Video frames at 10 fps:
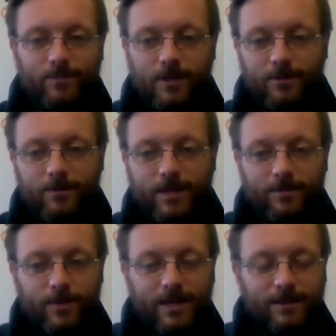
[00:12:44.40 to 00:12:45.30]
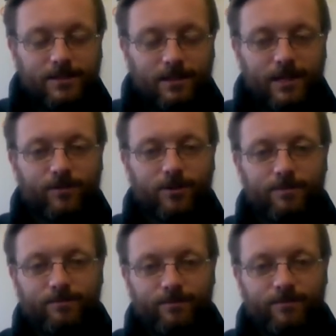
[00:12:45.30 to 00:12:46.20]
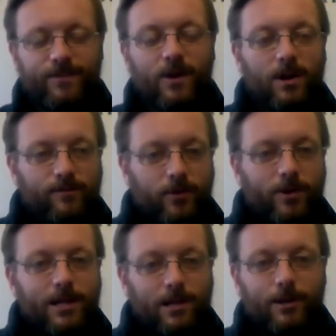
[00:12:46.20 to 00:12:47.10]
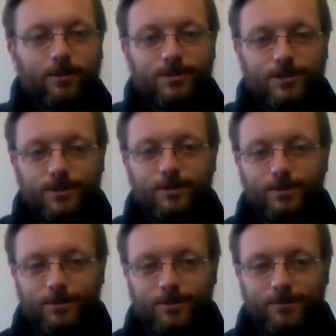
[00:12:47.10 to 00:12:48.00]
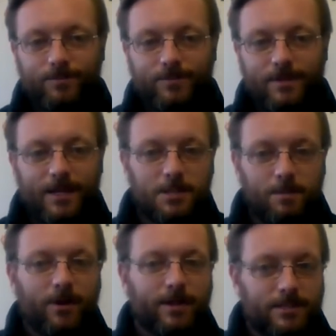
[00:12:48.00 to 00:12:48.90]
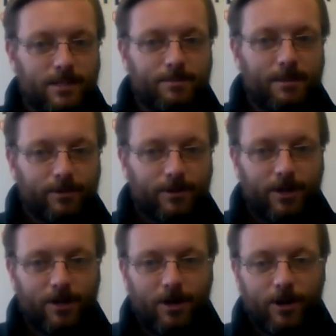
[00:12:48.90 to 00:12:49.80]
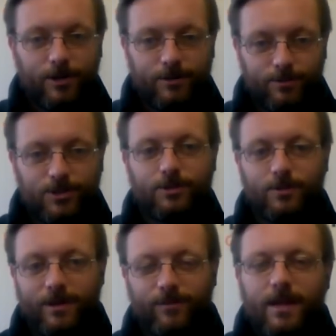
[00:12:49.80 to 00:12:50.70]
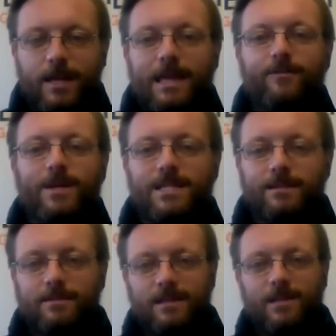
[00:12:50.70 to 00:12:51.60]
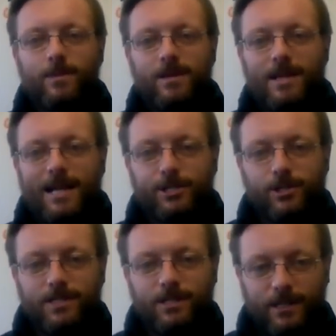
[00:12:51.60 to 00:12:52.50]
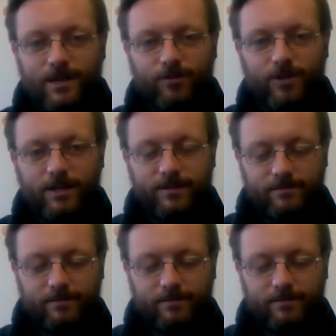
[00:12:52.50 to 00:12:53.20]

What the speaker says: we can deliver very, very close to the experience that people are used to. And if we didn't think that we could actually deliver